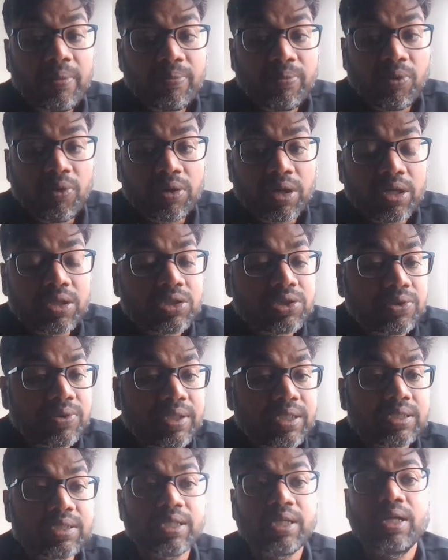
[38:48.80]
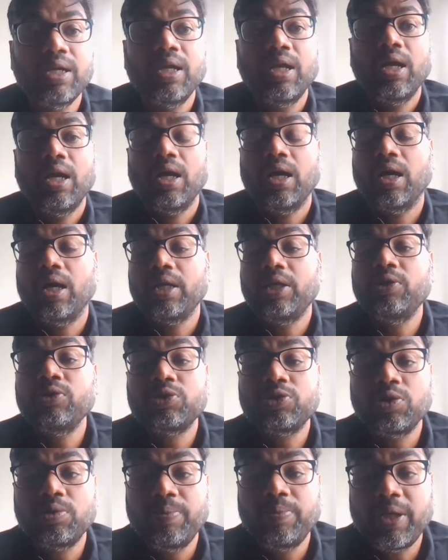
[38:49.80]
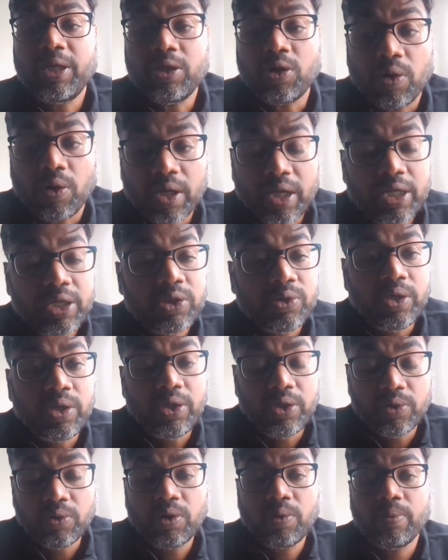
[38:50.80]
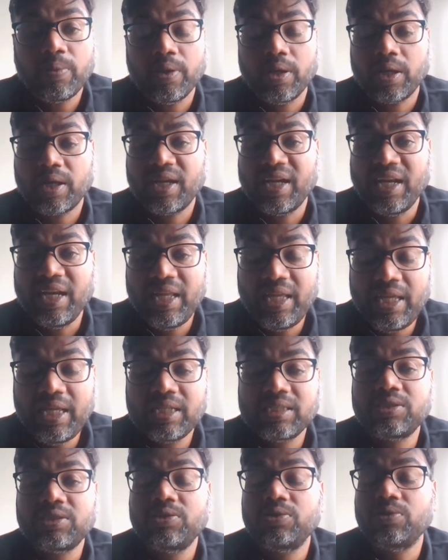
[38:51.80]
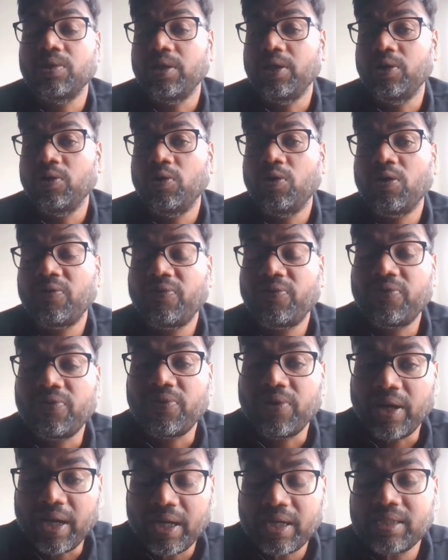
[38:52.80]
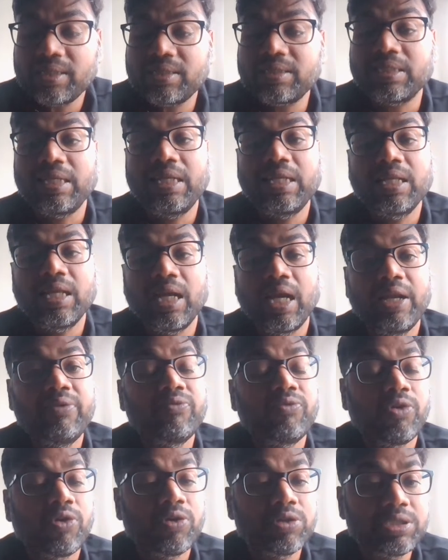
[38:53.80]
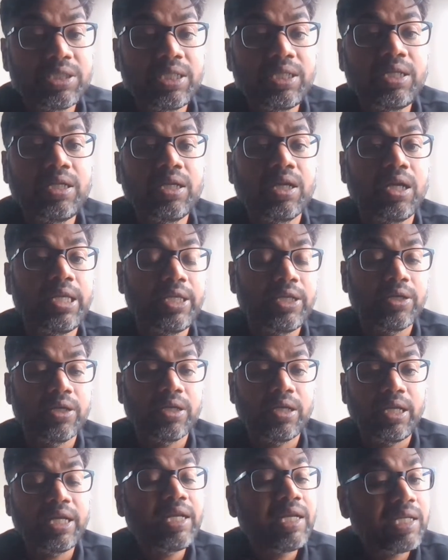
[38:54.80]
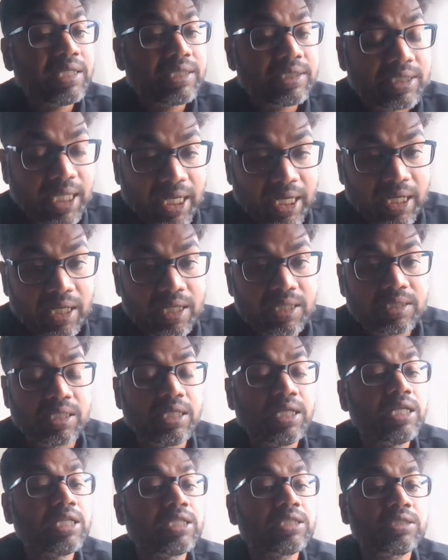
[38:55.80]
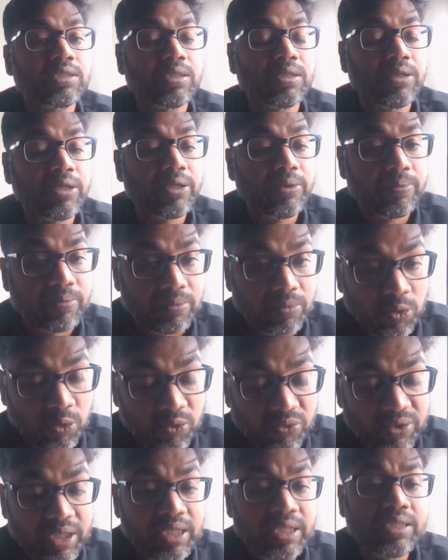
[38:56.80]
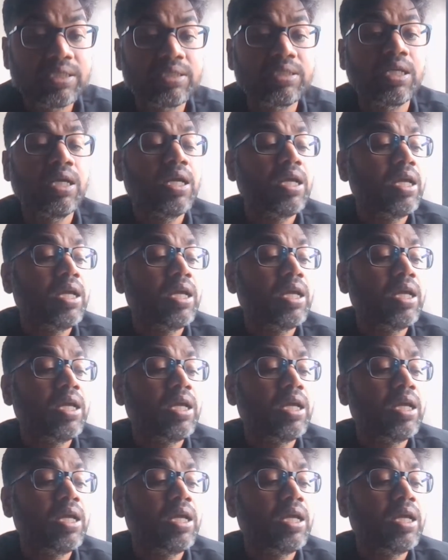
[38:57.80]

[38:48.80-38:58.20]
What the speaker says: important, Shues. You should be talking to your colleagues, your friends, and watching English channels, English movies,